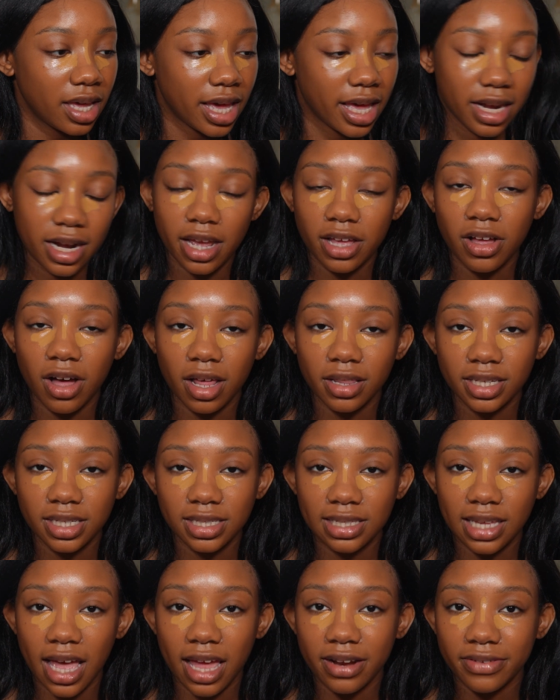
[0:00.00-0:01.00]
And I call
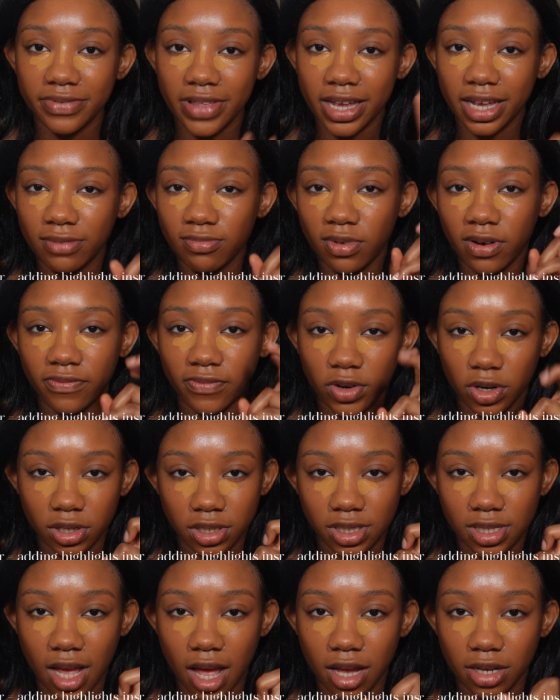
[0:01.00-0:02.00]
this kind of like a
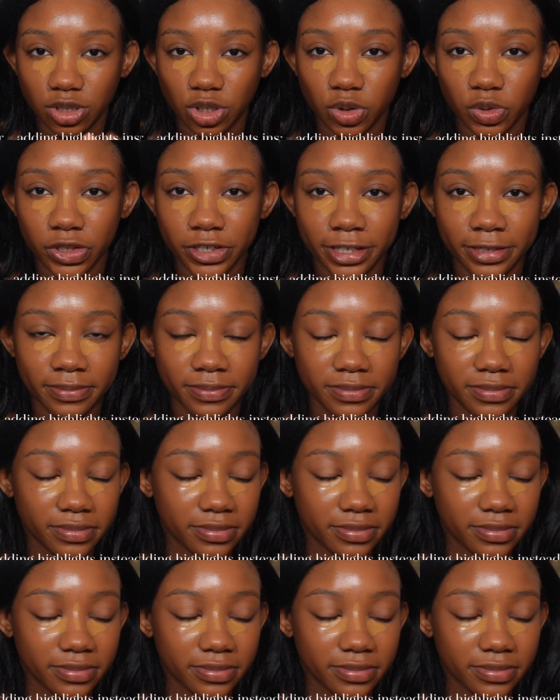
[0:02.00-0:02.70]
reverse contour.